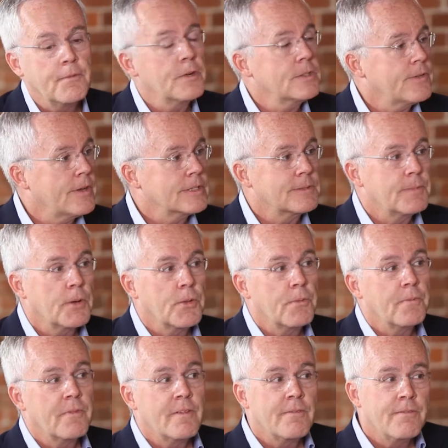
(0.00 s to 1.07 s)
First of all, it's both
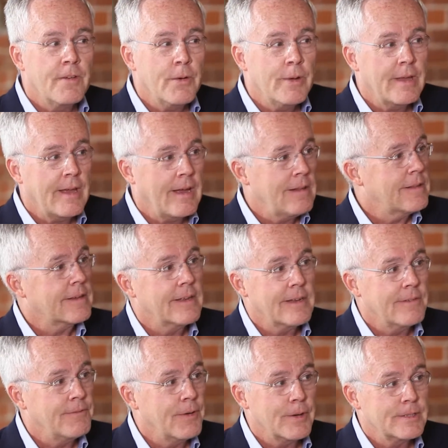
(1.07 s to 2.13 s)
very elegant
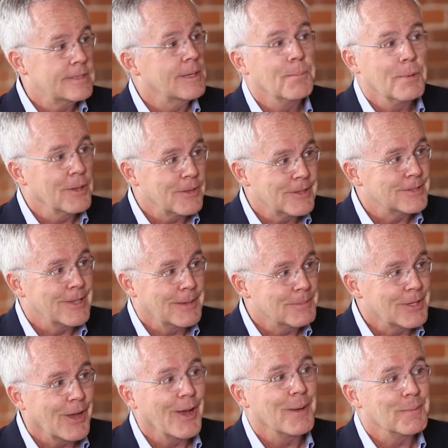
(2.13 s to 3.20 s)
and very simple at the same
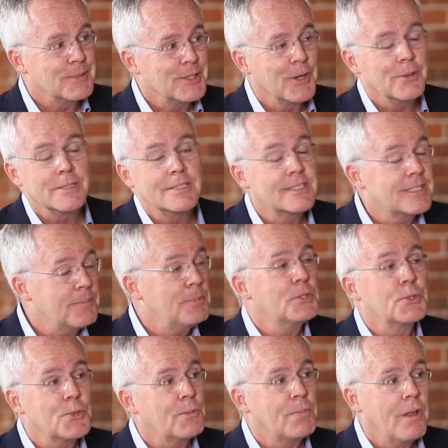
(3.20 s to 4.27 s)
time. So it's
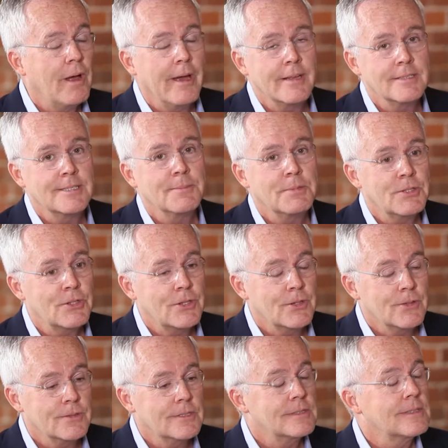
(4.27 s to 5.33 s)
simple to apply and simple to
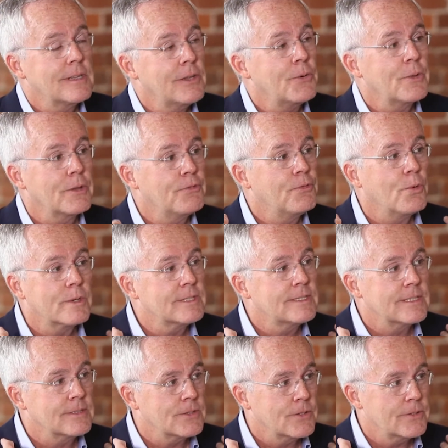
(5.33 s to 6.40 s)
use. It's literally 4
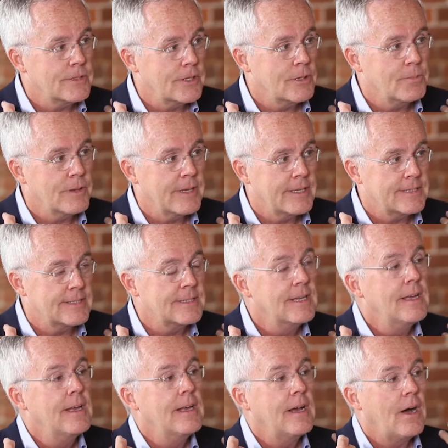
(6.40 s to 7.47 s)
sensors that you place
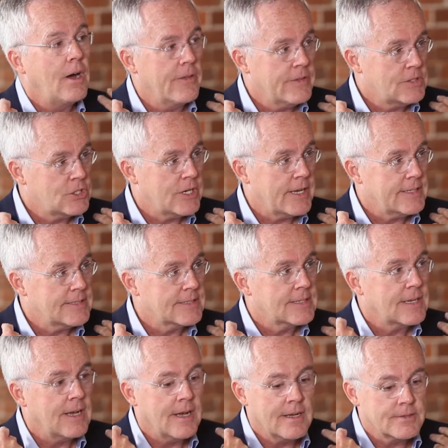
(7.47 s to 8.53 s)
on the
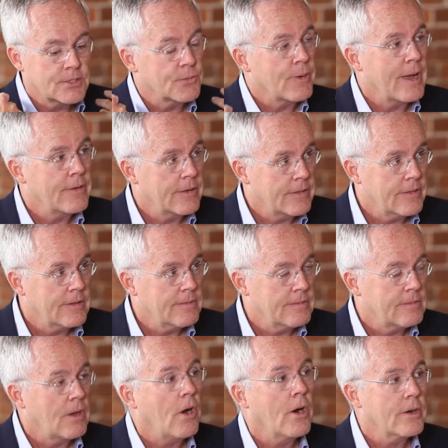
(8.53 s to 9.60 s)
chest surrounding
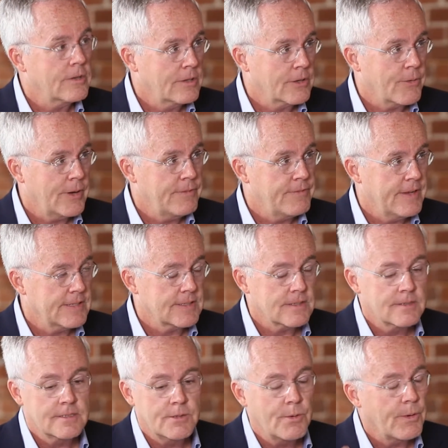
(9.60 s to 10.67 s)
the heart and the great
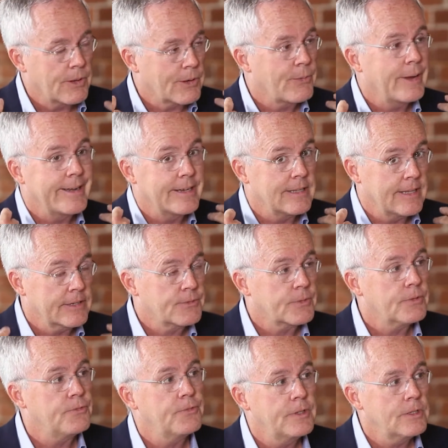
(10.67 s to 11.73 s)
vessels. You want to create an
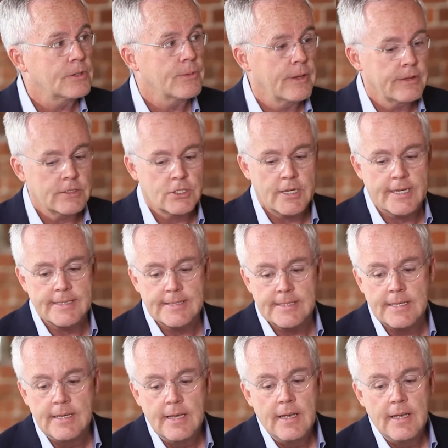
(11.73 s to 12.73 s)
electrical field around the chest.